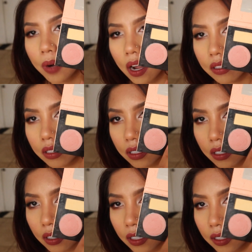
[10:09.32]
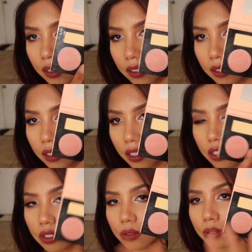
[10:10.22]
bronzer that I
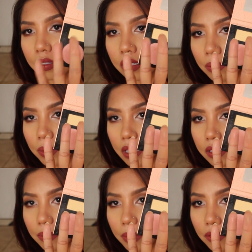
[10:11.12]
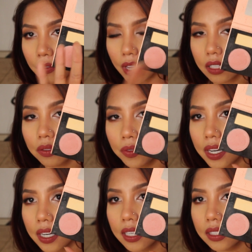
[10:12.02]
use to bronze up my face
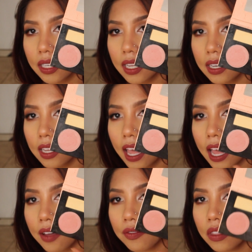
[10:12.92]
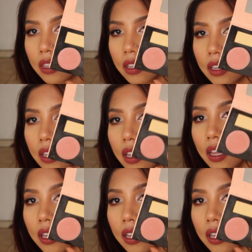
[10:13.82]
first, and then I have the